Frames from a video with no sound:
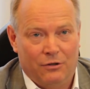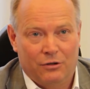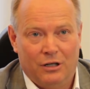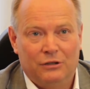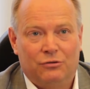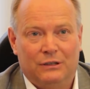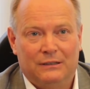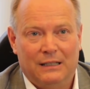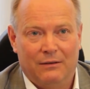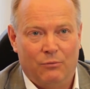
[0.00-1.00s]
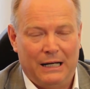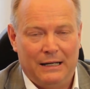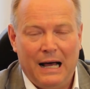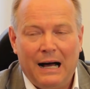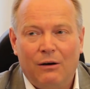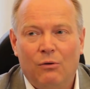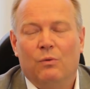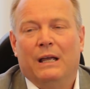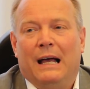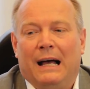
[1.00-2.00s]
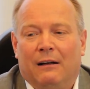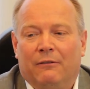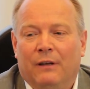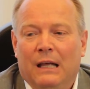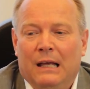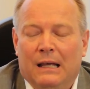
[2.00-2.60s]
other countries. And right now we have